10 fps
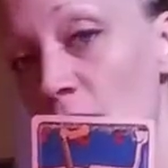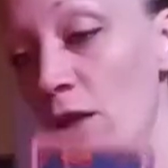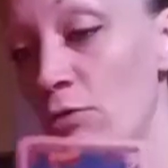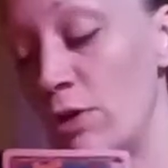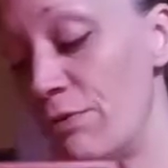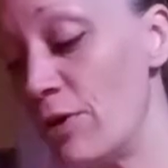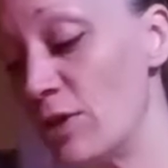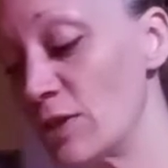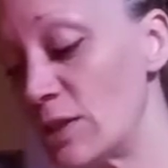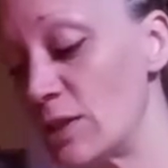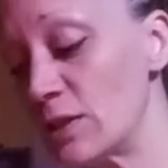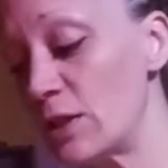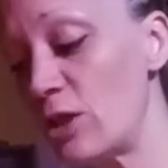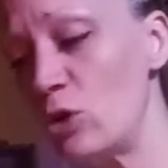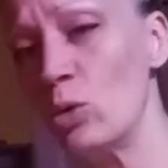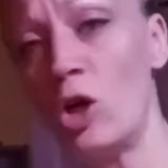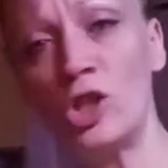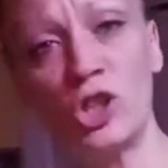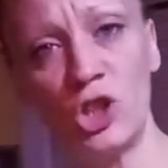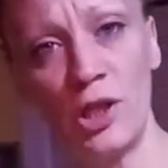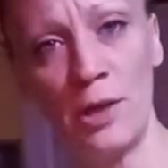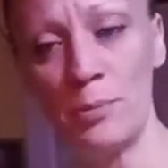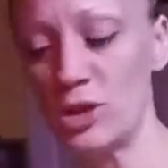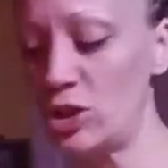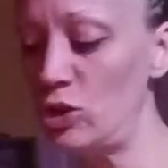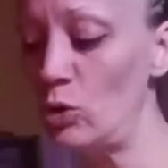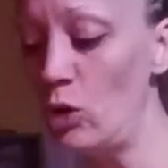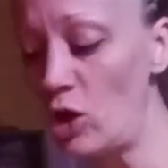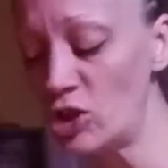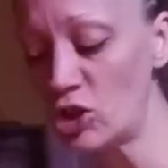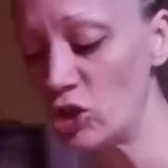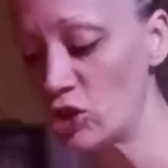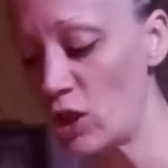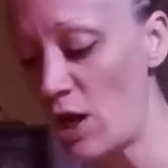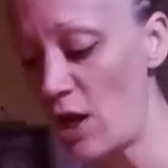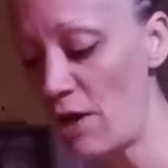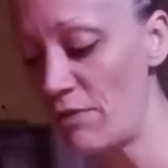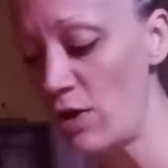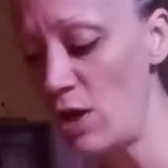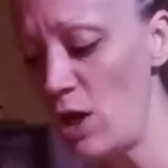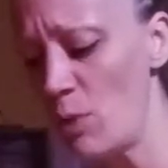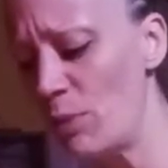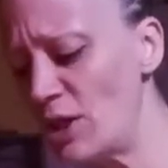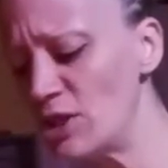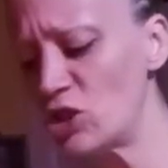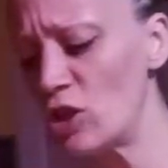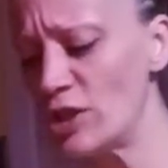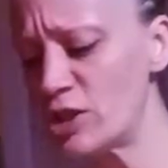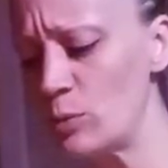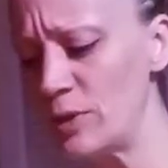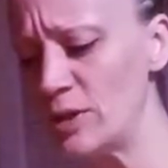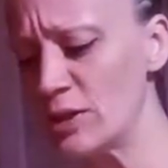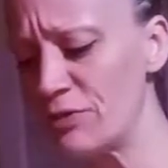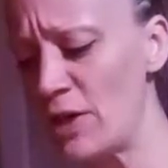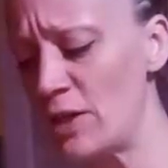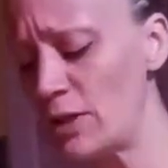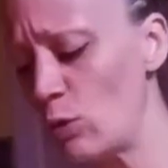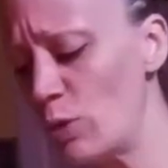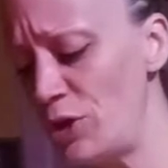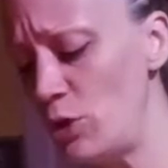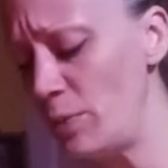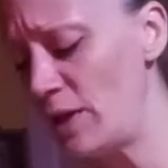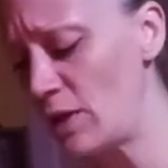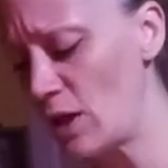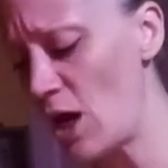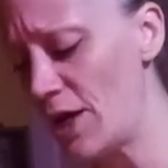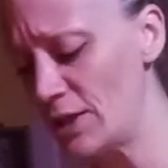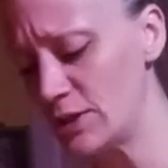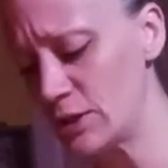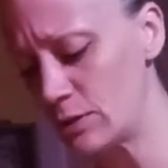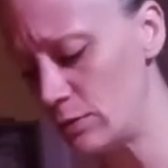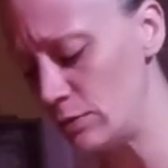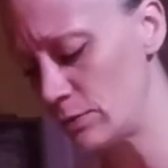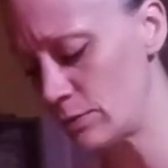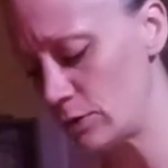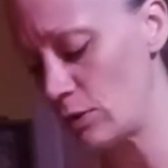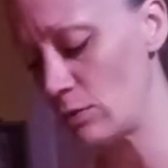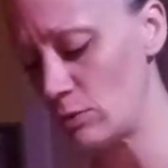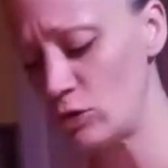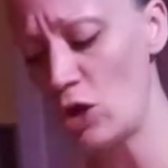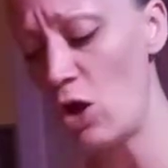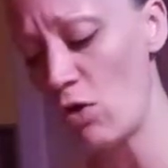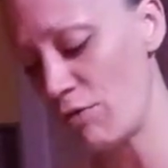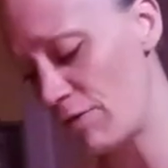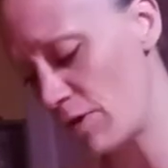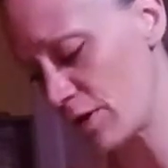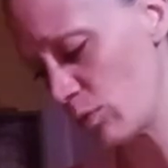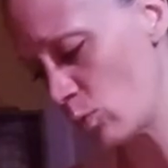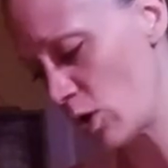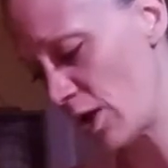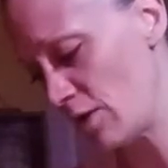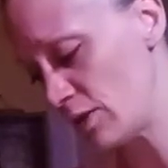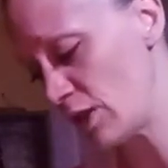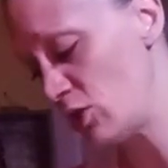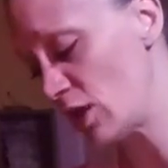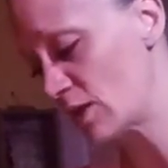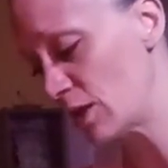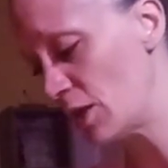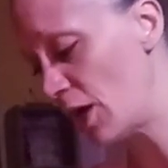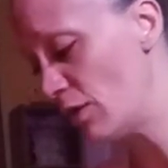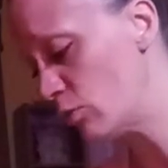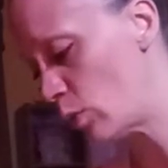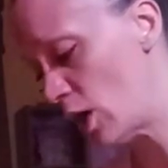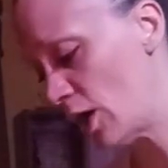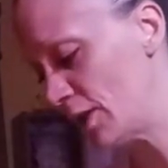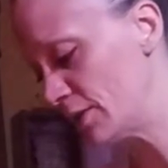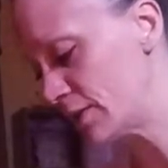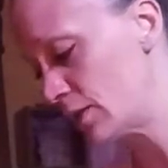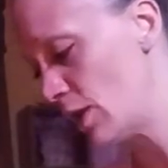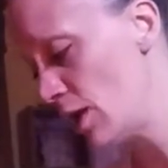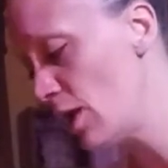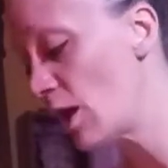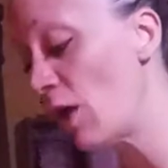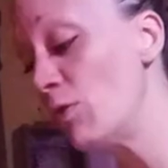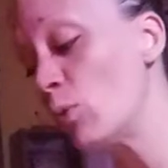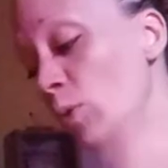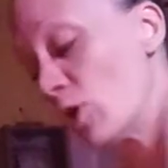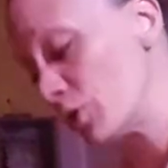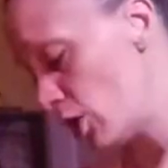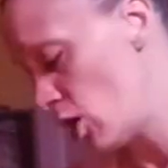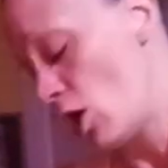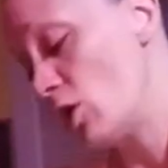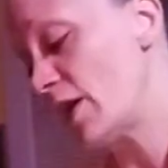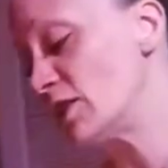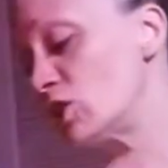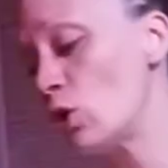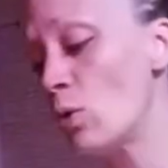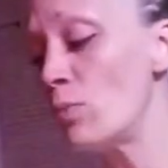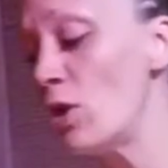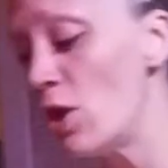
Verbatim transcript: in reverse. This is like you lost your ambition. You lost your drive. But you're also being divine. like, what are you being guided? No. No fucking way. Then you got the Knight of Wands and the World. Okay, so